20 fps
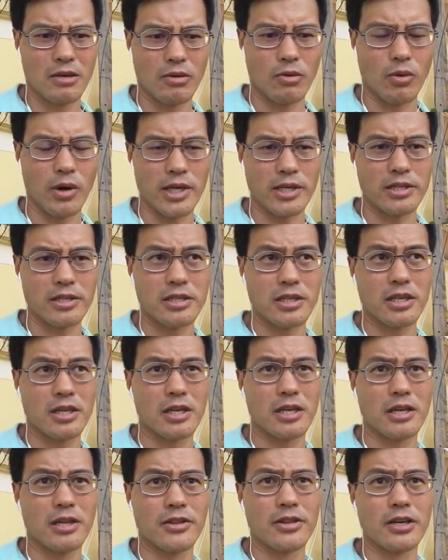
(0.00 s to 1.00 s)
what
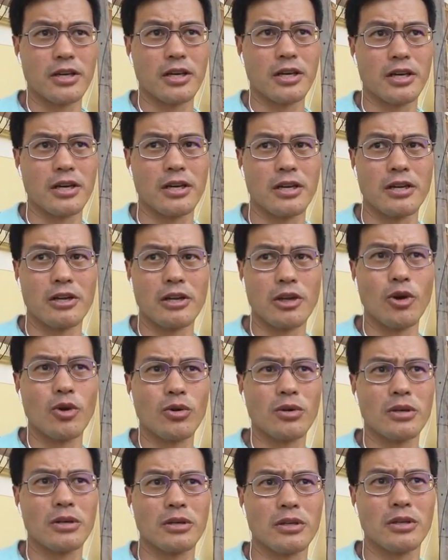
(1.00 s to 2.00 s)
the
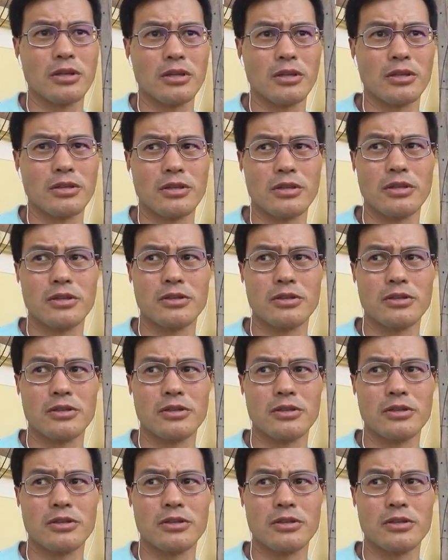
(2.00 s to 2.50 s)
local